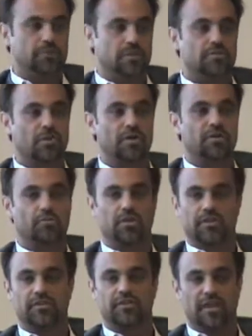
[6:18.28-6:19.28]
It's hard to
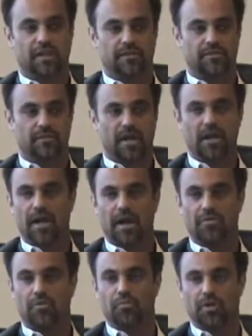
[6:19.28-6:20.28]
really say
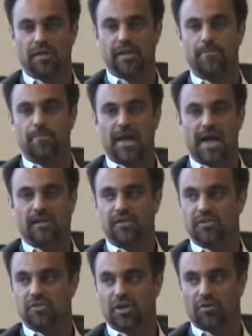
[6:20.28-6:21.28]
how they're really
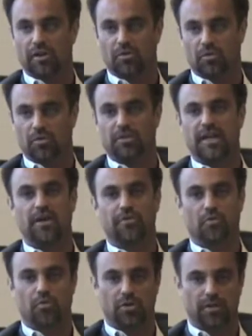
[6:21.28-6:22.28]
impacting the charity world, how
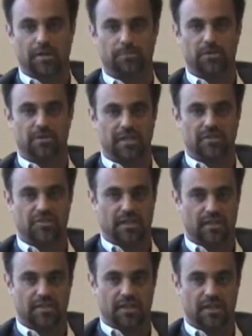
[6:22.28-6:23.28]
they're really
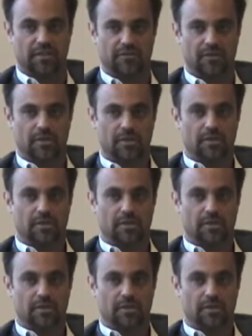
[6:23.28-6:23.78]
policing things.